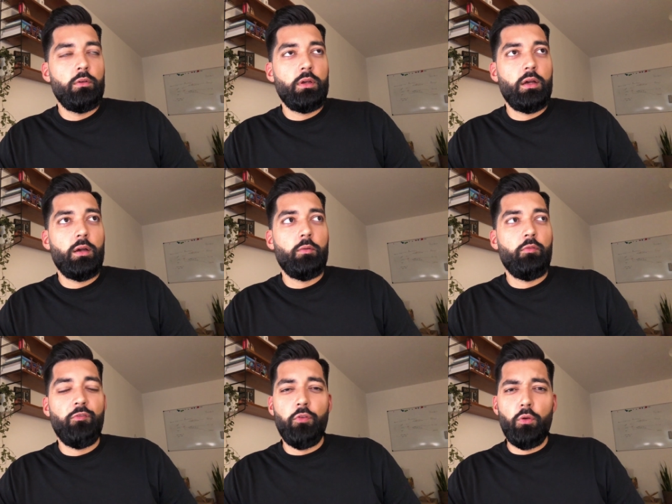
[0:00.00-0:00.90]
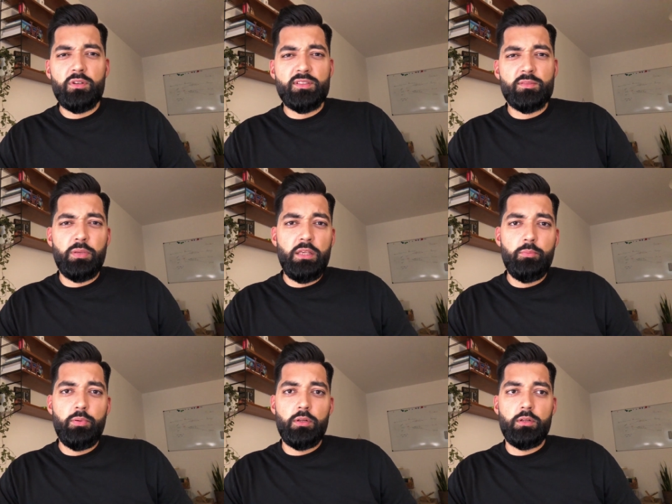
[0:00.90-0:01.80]
uh, force
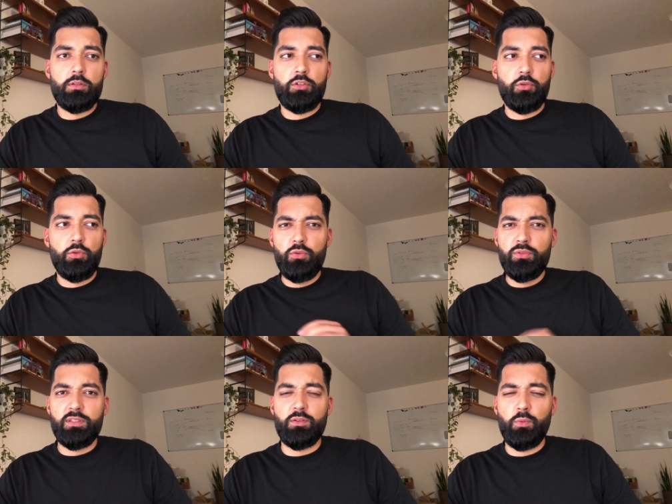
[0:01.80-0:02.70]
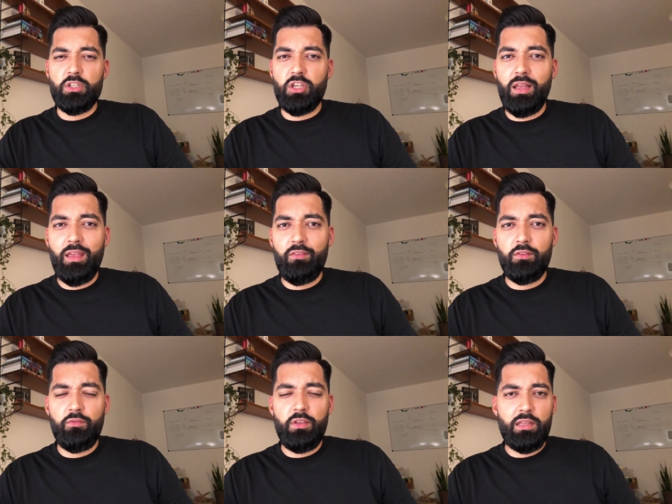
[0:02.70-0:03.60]
people to use it, which I have the
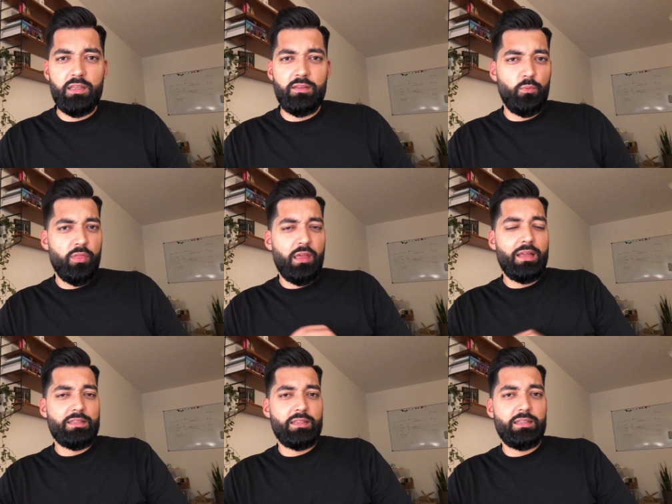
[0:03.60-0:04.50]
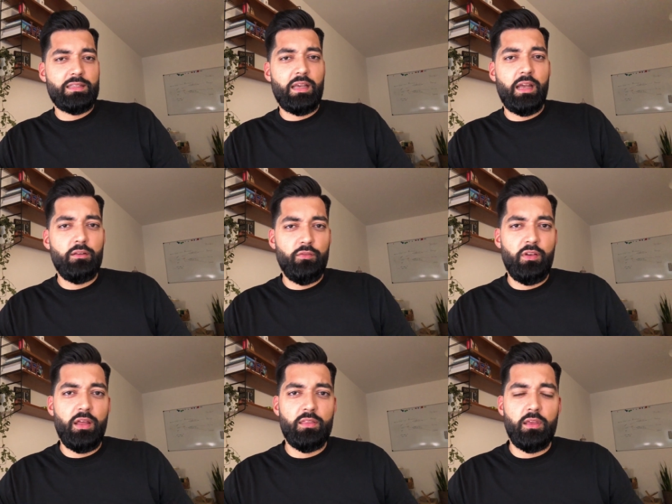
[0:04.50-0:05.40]
feeling with ads, it's kind of
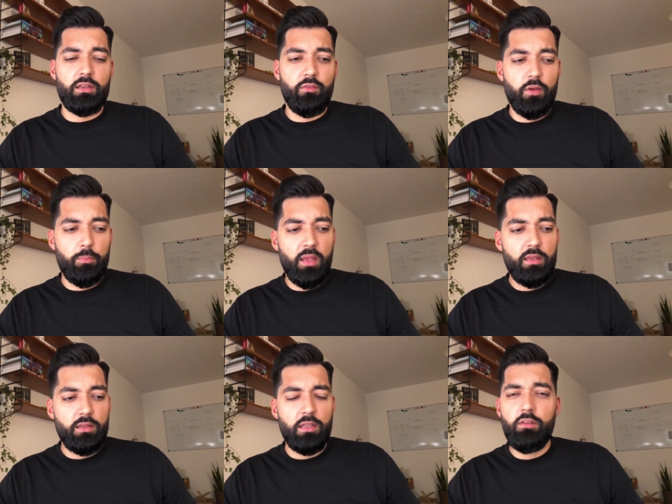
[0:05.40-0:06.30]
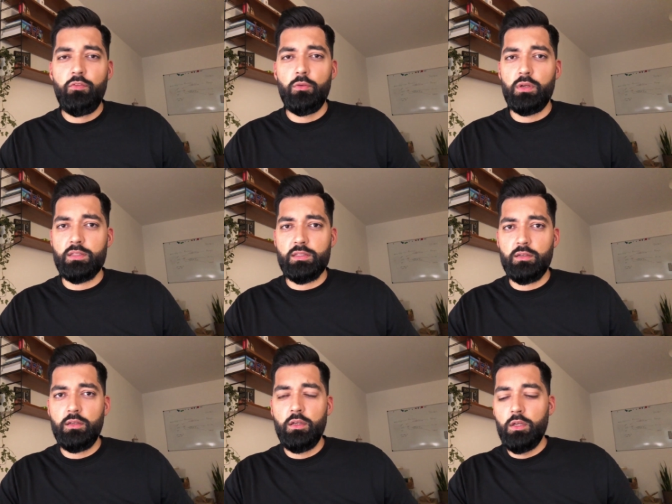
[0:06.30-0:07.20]
like that. If I pay an
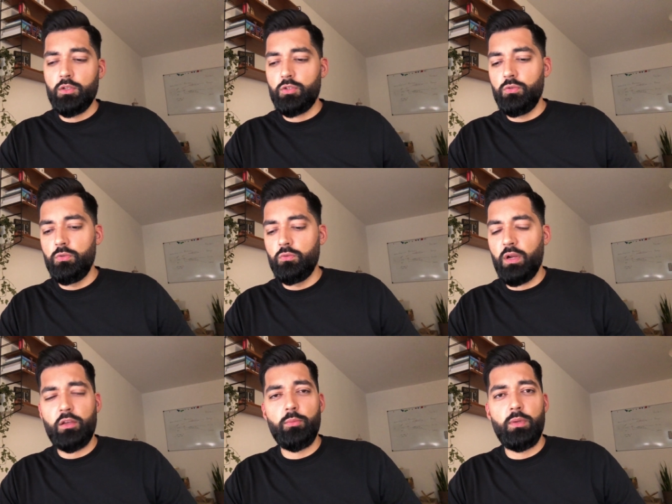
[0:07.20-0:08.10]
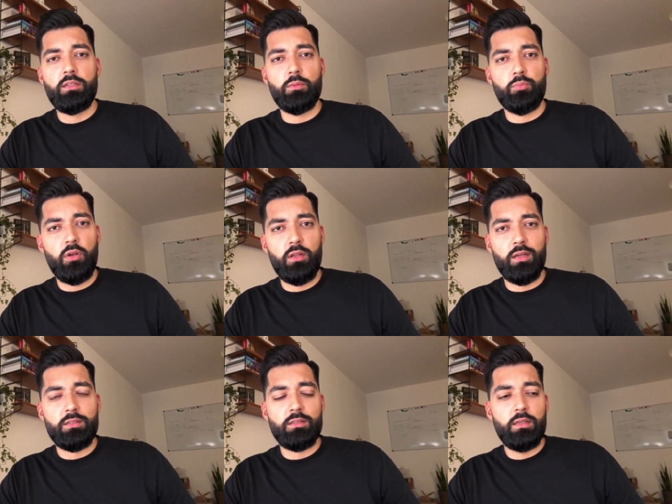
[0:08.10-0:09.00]
influencer to recommend the
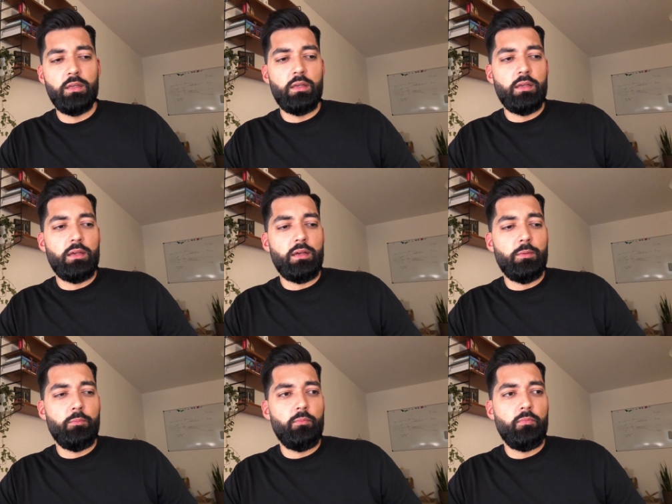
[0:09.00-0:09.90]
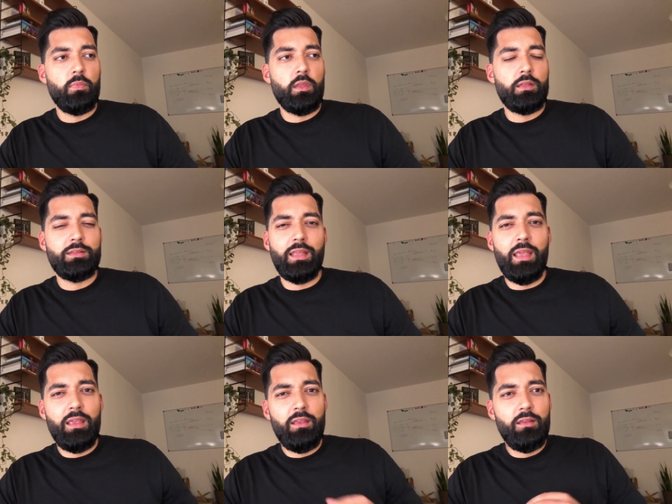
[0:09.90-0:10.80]
product, um,
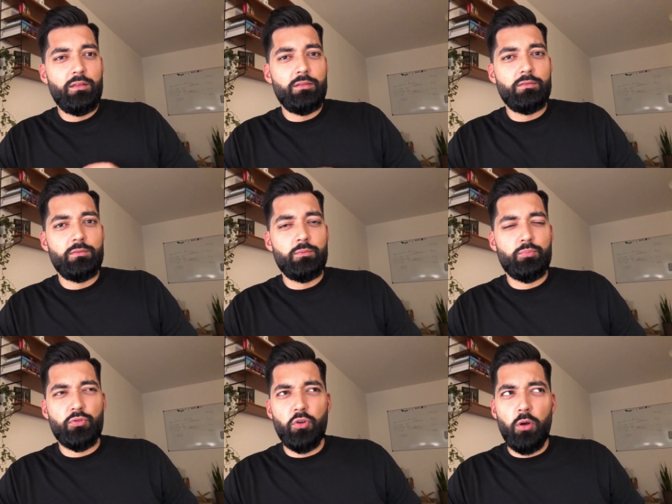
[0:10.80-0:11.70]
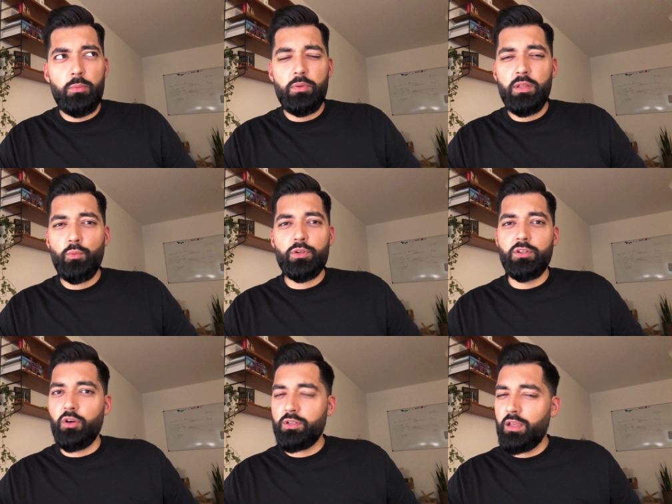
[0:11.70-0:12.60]
they probably would
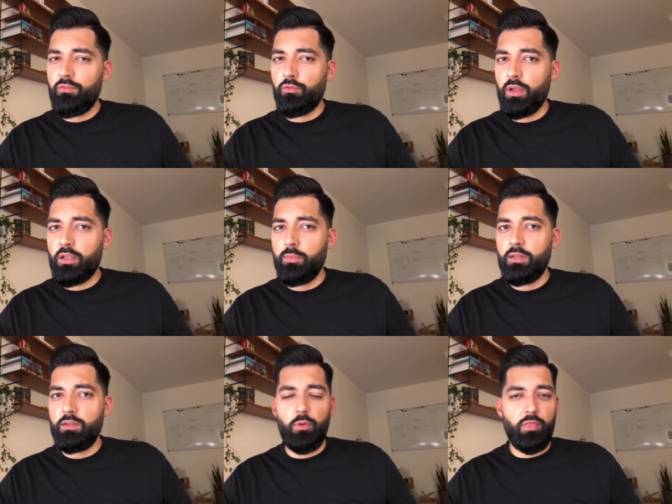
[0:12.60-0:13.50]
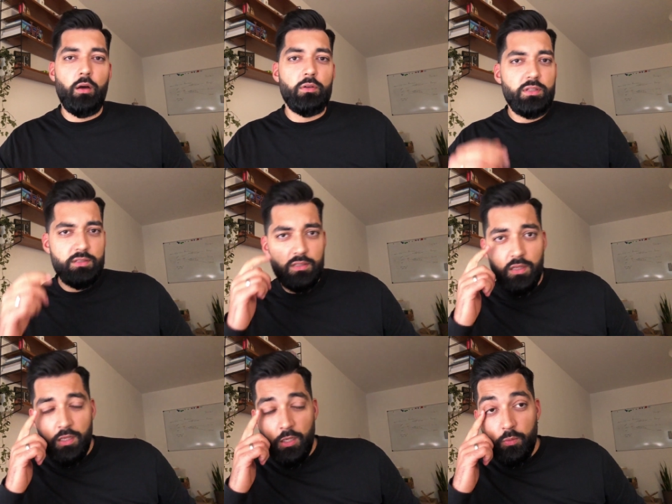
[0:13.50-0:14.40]
not have recommended without it,
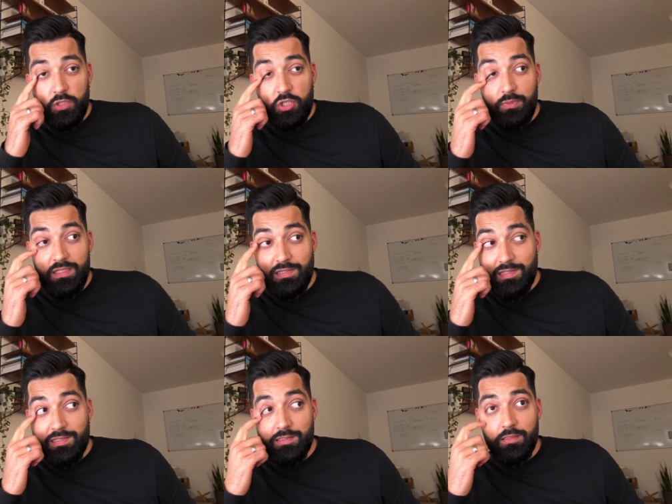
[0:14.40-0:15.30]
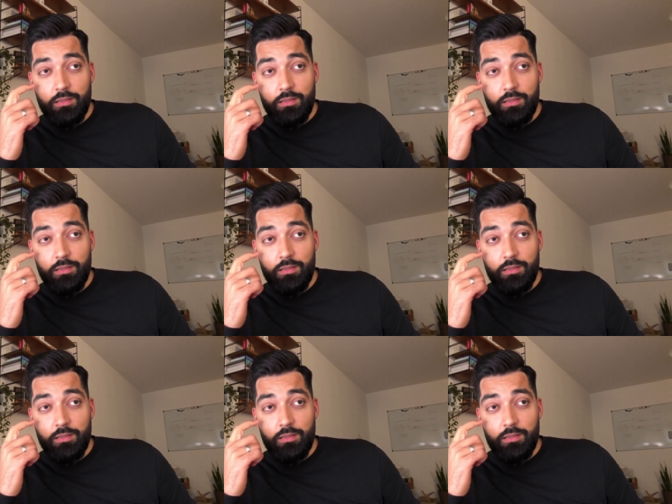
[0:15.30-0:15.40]
which means